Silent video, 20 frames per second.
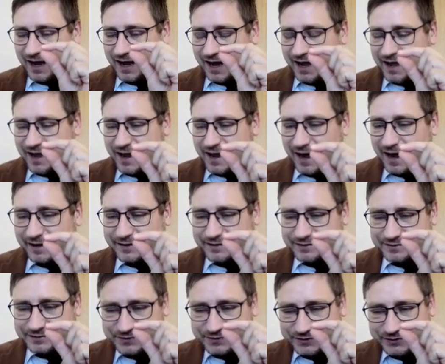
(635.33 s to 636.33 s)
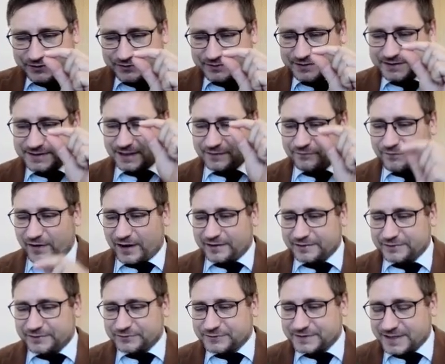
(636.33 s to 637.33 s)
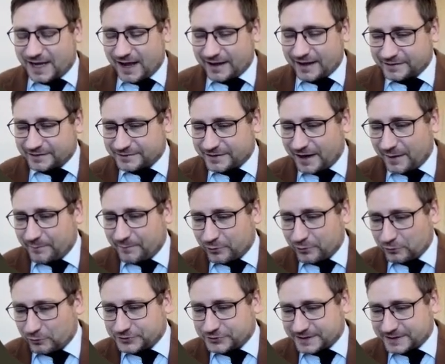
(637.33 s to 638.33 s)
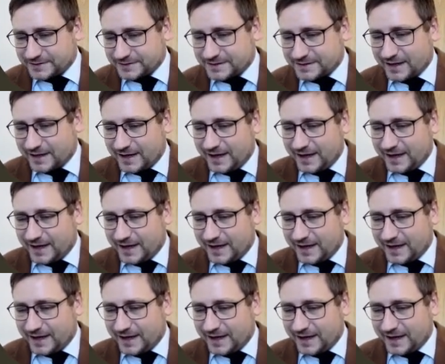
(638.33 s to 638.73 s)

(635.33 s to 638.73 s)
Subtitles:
IR theories and various IR approaches